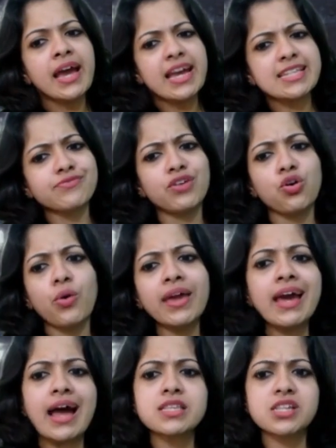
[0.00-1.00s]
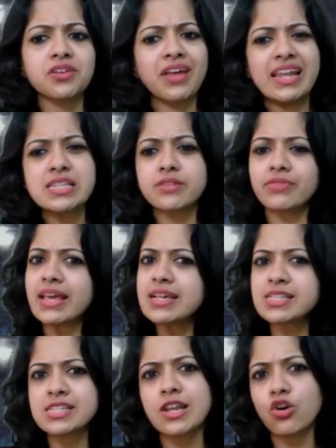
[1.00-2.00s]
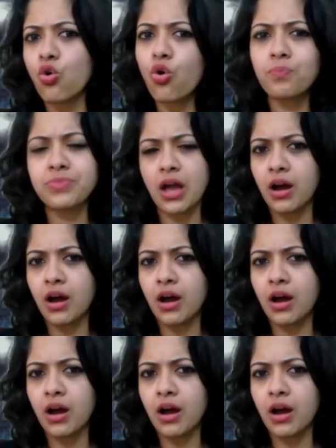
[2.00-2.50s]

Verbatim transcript: it's flowing at a relatively slow